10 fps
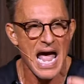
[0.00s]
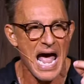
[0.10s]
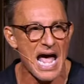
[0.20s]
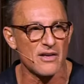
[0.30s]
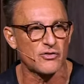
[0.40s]

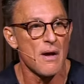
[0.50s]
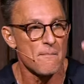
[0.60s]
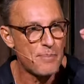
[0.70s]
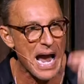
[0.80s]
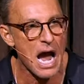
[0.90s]
has
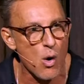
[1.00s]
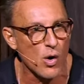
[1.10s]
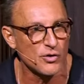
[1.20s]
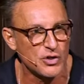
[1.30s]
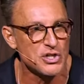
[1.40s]

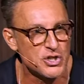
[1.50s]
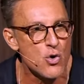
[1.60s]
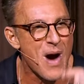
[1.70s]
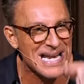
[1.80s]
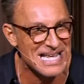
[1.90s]
power to
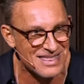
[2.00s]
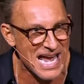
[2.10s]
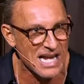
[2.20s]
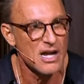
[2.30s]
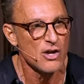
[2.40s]
do
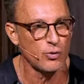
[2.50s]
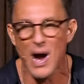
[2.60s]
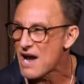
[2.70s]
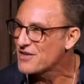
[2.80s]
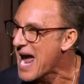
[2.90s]
anything, so
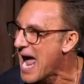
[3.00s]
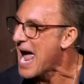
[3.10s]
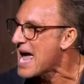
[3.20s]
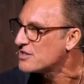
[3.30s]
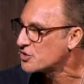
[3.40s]
I have to
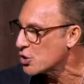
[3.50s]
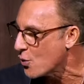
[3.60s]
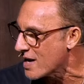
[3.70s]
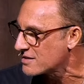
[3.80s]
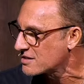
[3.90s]
add
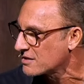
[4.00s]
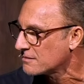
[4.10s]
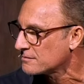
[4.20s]
to it.